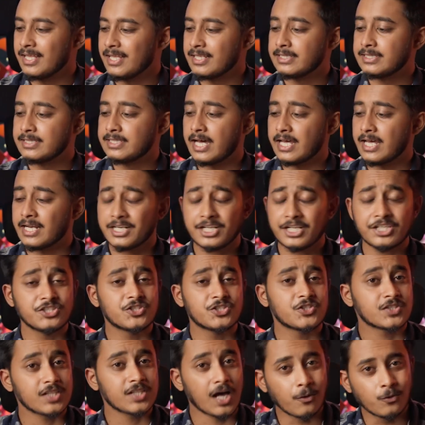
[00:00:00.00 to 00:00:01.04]
The rich
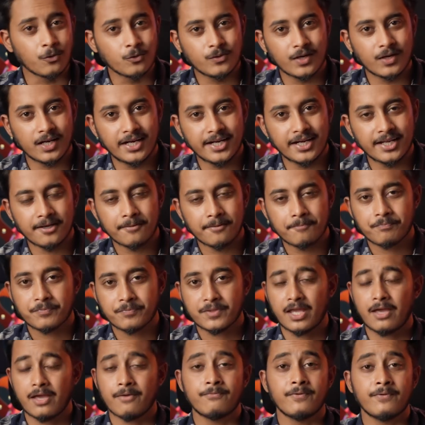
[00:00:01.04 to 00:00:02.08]
sound quality,
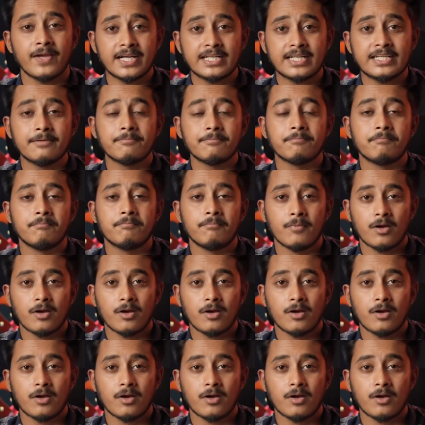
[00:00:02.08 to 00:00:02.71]
effective